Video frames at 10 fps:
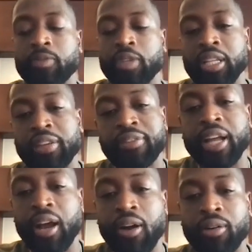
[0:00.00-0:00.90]
and live it
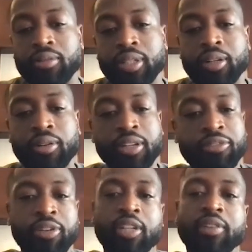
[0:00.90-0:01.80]
out, in
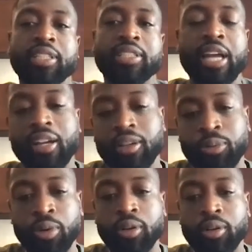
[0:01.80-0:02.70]
front of the entire
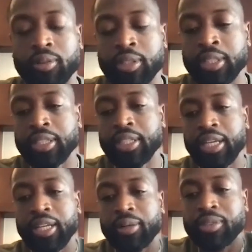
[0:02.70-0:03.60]
world.
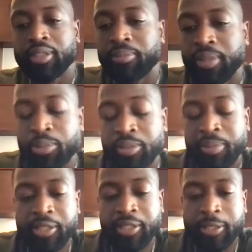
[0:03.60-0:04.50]
And it was
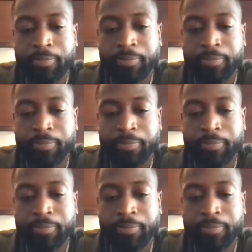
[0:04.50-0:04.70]
amazing.